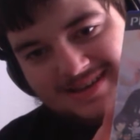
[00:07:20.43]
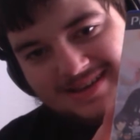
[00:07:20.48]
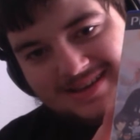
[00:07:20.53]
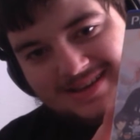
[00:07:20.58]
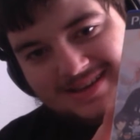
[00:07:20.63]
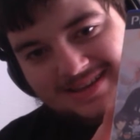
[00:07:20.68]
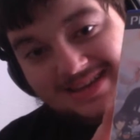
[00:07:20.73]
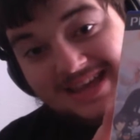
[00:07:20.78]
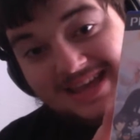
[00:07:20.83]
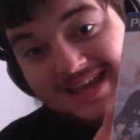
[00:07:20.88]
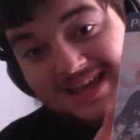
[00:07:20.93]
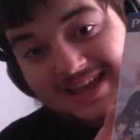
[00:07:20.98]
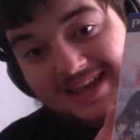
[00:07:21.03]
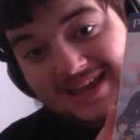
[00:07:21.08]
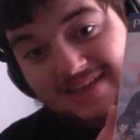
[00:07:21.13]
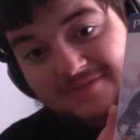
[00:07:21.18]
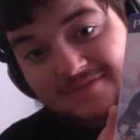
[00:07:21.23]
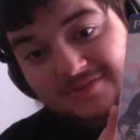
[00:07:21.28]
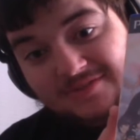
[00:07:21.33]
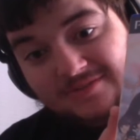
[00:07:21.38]

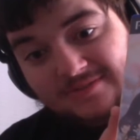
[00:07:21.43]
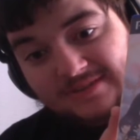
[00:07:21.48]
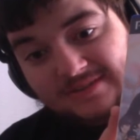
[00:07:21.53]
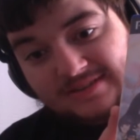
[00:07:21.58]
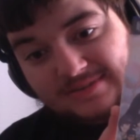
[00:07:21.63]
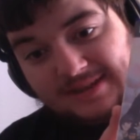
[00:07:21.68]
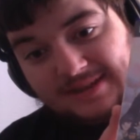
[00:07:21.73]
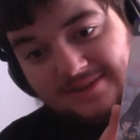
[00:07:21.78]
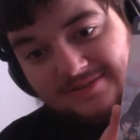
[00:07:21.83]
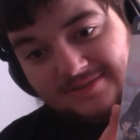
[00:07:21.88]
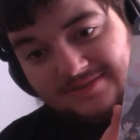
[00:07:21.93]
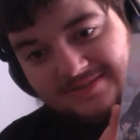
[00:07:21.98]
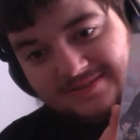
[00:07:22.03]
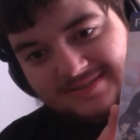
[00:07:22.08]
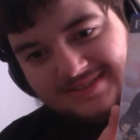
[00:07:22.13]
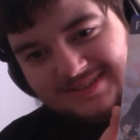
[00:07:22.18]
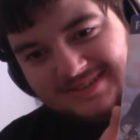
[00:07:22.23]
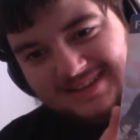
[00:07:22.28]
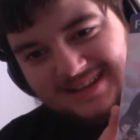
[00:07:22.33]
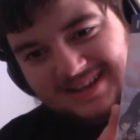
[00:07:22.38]
Yay for doing things backwards.
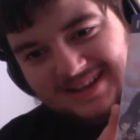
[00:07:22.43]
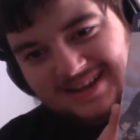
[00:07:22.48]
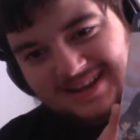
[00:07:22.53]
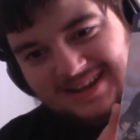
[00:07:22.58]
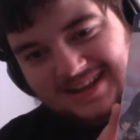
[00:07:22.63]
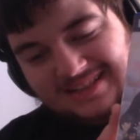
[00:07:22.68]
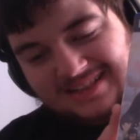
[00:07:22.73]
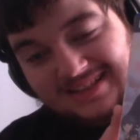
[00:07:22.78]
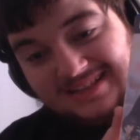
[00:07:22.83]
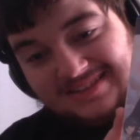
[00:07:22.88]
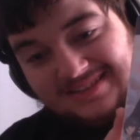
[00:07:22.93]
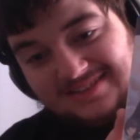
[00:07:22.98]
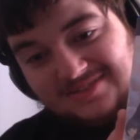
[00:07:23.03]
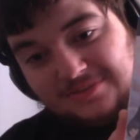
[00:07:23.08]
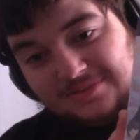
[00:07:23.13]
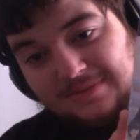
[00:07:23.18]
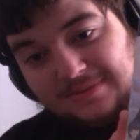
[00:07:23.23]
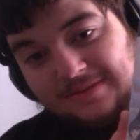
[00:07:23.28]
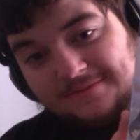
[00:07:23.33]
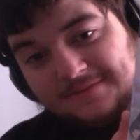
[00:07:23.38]
That's just
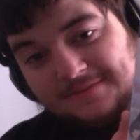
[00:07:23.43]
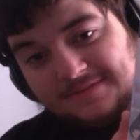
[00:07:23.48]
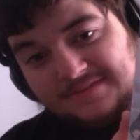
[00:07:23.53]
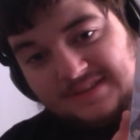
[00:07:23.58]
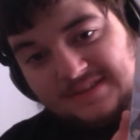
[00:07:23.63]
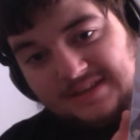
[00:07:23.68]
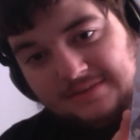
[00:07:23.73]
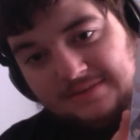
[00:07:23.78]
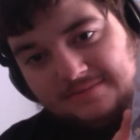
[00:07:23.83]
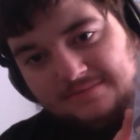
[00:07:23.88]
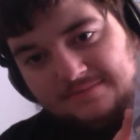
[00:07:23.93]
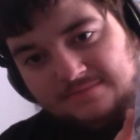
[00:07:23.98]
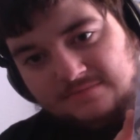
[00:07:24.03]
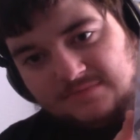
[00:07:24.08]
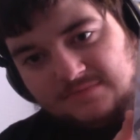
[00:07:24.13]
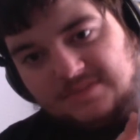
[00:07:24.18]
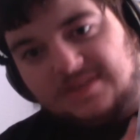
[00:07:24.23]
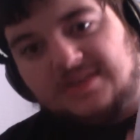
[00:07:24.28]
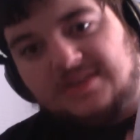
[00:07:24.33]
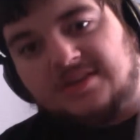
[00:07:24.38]
£2.50.
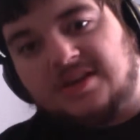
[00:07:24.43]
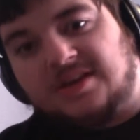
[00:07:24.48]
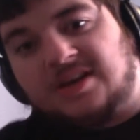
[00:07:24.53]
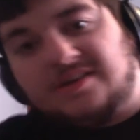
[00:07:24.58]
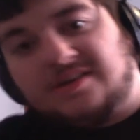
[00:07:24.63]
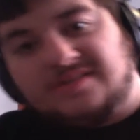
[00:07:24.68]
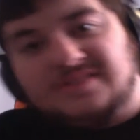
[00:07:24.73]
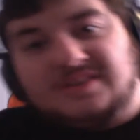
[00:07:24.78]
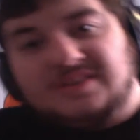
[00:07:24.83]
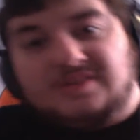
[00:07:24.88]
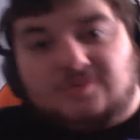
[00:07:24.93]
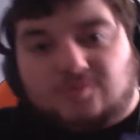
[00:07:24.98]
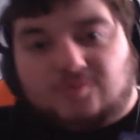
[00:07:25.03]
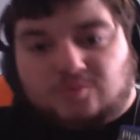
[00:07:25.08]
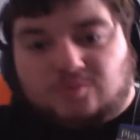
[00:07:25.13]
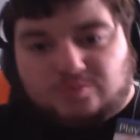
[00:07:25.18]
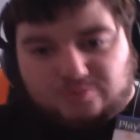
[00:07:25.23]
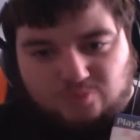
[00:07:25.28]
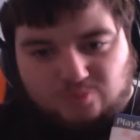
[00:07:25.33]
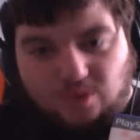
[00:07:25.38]
The
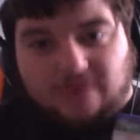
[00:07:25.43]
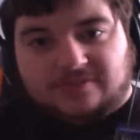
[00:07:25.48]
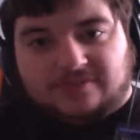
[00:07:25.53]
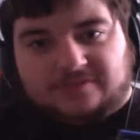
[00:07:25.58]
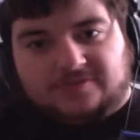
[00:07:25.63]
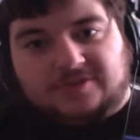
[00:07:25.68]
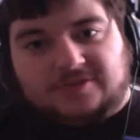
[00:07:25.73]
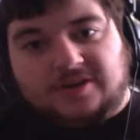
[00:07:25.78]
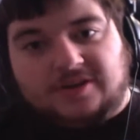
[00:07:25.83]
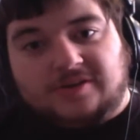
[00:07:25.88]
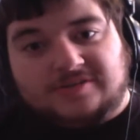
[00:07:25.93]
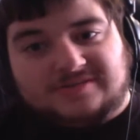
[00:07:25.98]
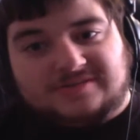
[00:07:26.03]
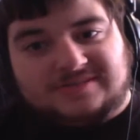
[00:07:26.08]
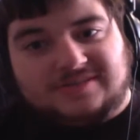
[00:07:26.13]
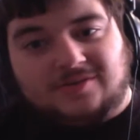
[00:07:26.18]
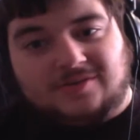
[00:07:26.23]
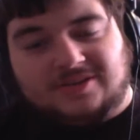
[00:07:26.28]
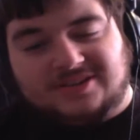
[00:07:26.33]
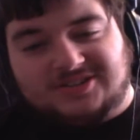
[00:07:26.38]
wonderful girl at the
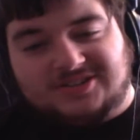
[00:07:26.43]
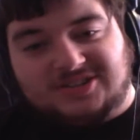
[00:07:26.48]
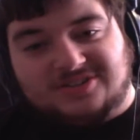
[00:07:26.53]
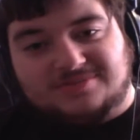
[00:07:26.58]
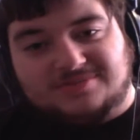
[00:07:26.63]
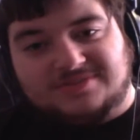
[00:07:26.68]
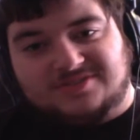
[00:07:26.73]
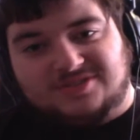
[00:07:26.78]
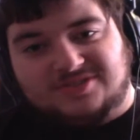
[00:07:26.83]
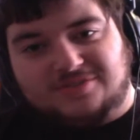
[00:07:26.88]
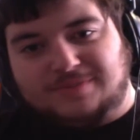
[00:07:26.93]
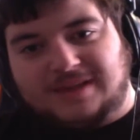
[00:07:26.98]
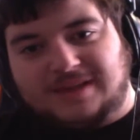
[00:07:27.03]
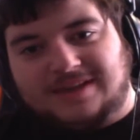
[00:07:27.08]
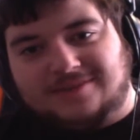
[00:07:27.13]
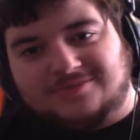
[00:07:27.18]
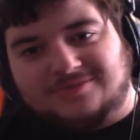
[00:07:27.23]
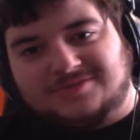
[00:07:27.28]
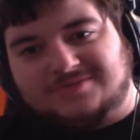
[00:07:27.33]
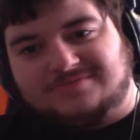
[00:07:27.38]
till only charged me £2
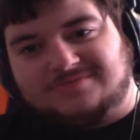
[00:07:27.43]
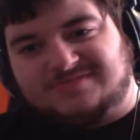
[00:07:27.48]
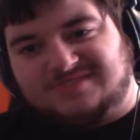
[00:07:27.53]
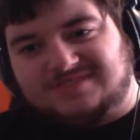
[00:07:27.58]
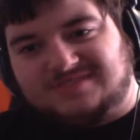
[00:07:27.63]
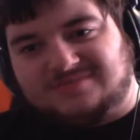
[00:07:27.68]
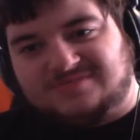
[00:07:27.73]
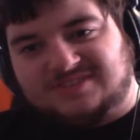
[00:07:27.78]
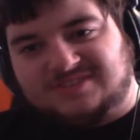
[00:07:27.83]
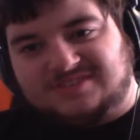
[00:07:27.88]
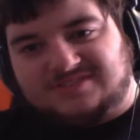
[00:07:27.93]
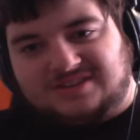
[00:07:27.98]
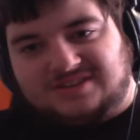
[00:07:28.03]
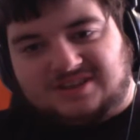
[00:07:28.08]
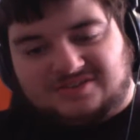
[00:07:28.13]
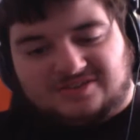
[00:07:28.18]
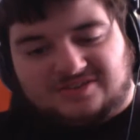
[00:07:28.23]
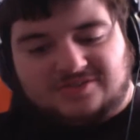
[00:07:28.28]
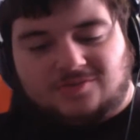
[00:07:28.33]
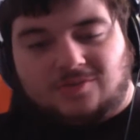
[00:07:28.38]
for some reason. I
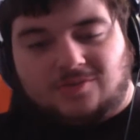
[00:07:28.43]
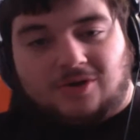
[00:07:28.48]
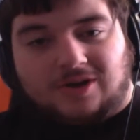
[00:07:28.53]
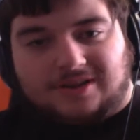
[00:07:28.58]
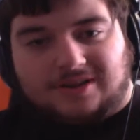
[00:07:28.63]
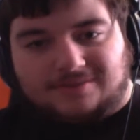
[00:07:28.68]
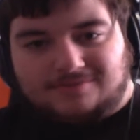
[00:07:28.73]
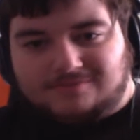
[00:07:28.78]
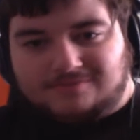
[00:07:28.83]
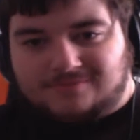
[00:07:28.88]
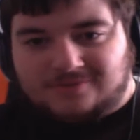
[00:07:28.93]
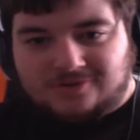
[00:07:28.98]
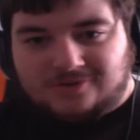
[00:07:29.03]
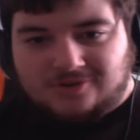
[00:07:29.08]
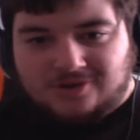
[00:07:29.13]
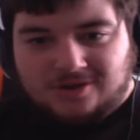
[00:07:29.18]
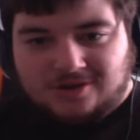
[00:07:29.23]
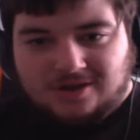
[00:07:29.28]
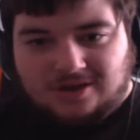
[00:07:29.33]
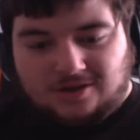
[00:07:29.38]
don't know why.
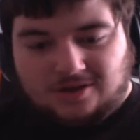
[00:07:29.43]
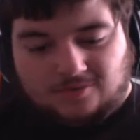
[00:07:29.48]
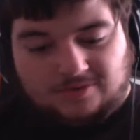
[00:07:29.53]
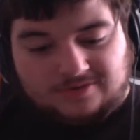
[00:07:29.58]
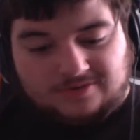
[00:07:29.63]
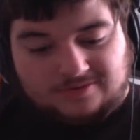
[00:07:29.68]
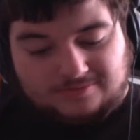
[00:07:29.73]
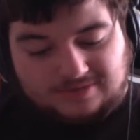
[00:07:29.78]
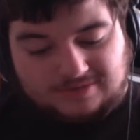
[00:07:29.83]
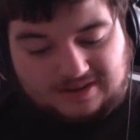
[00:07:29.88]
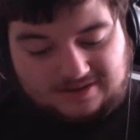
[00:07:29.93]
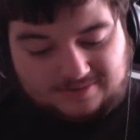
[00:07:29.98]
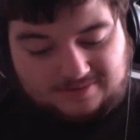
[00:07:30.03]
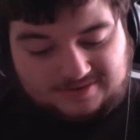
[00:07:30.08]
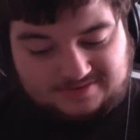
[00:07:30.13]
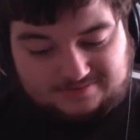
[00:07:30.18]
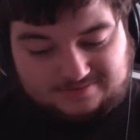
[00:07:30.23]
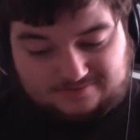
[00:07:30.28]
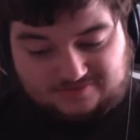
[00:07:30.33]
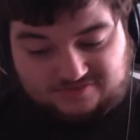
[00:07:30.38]
Won't complain. I mean,
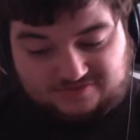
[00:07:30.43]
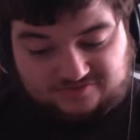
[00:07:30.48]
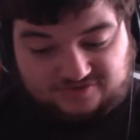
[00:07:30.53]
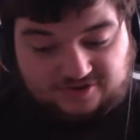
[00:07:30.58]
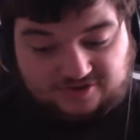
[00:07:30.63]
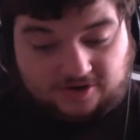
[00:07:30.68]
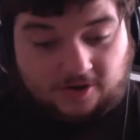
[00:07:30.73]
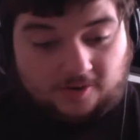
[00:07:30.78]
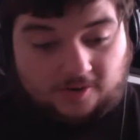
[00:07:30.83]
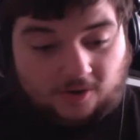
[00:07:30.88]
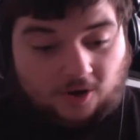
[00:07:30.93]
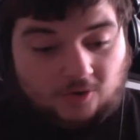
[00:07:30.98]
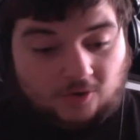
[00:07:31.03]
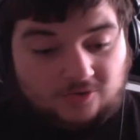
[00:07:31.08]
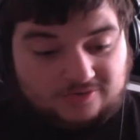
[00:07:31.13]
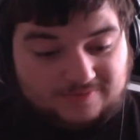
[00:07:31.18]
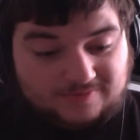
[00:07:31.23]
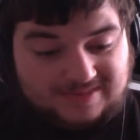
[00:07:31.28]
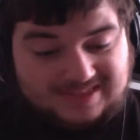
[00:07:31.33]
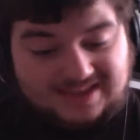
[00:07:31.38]
it's Naruto
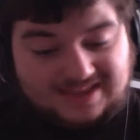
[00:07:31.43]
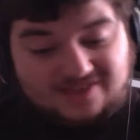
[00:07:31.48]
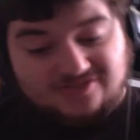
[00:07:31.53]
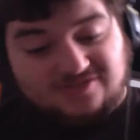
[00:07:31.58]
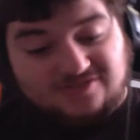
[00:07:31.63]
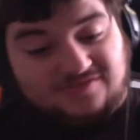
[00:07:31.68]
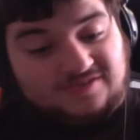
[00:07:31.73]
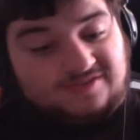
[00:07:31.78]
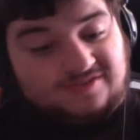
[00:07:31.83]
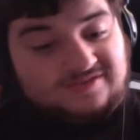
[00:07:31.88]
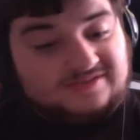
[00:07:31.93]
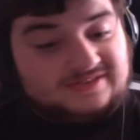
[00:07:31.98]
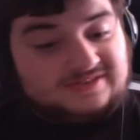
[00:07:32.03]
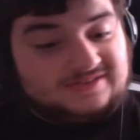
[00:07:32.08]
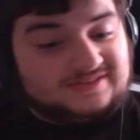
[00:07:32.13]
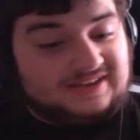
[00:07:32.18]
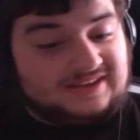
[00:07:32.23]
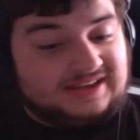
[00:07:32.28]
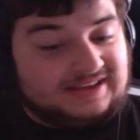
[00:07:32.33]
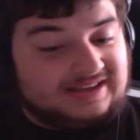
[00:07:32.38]
Ultimate Ninja, for goodness
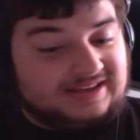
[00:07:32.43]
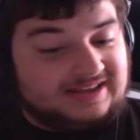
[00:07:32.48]
sake.